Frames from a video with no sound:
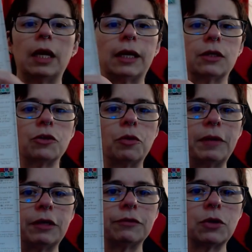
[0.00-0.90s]
a little
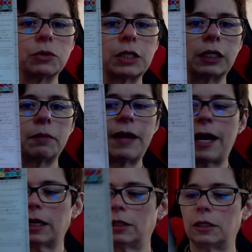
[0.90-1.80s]
bit of notes on the
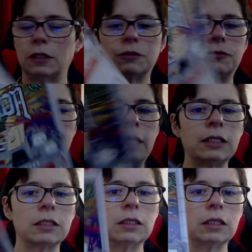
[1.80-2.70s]
back. The
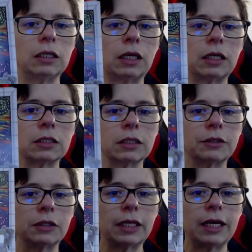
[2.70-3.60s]
front is
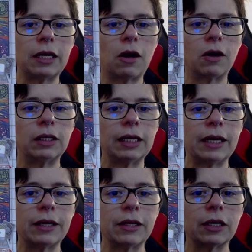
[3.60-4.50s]
literally hardly
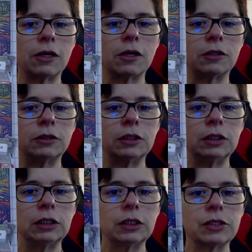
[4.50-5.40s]
anything at all.
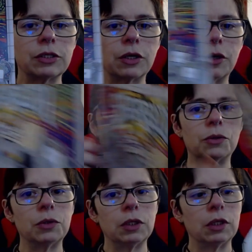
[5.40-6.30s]

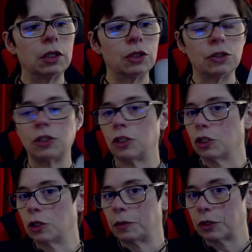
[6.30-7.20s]
So
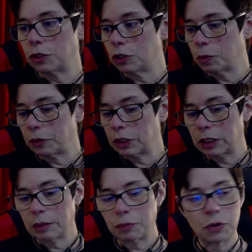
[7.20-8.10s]
super, super
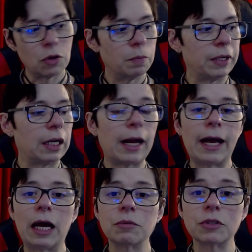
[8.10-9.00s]
simple, but
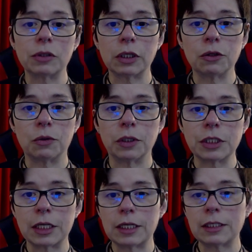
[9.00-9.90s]
absolutely
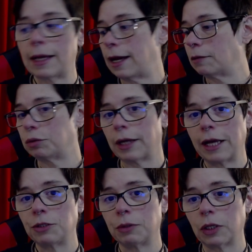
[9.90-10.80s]
gorgeous and
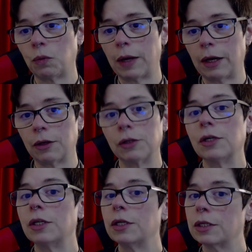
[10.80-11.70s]
plays really well.
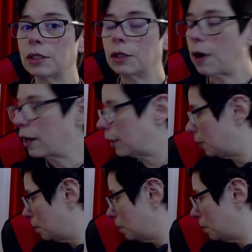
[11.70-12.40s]
Sagrada.